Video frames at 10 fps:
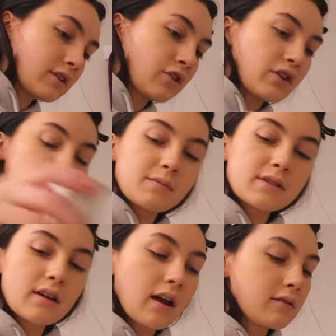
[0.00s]
Christmas
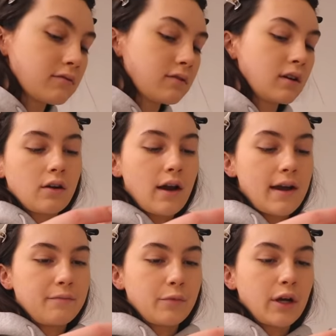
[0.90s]
again.
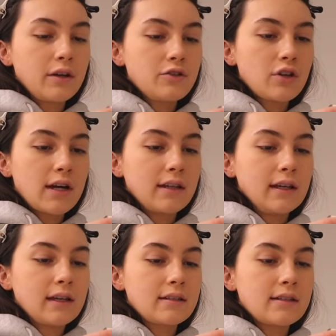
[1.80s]
Okay, we're gonna try the
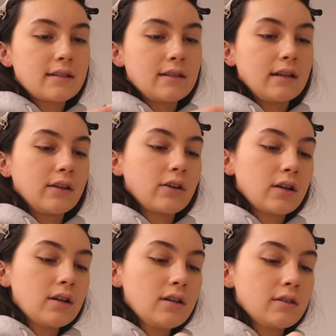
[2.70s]

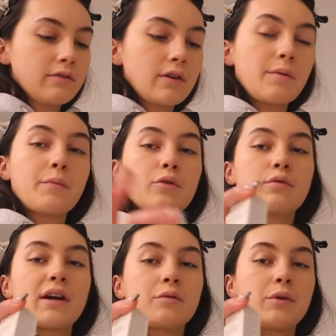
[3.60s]
concealer from
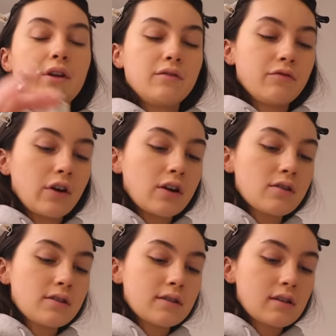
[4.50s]
Rare Beauty
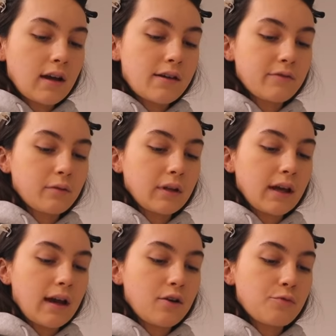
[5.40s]
first. I have really
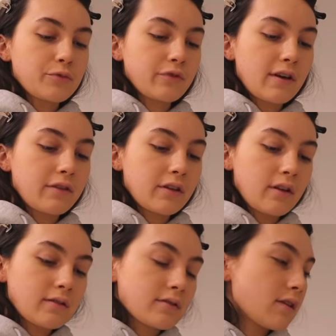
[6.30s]
high hopes for
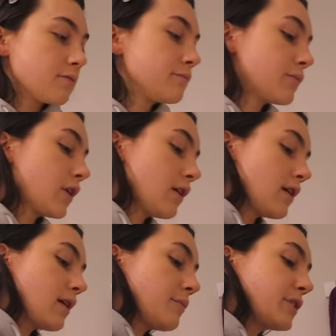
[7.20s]
everything, so.
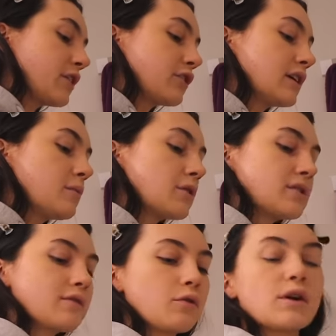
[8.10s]
But the good thing about
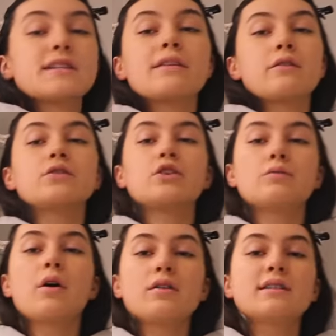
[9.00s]
Sephora is that the
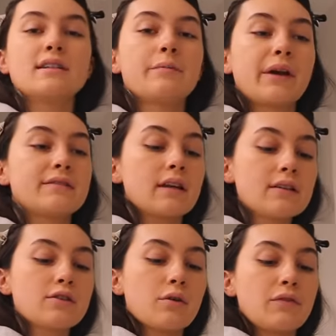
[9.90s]
return policy is
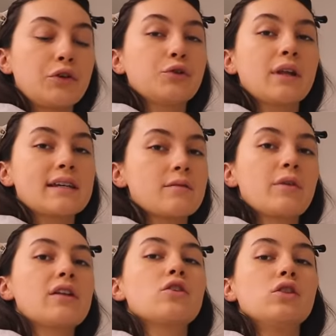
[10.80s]
amazing. So if you don't like
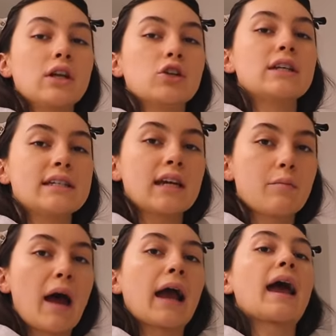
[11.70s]
something, they'll literally take it
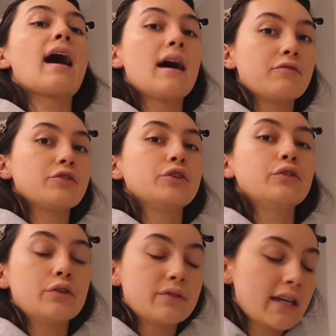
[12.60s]
back after you
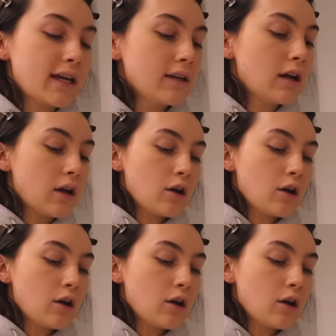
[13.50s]
used it.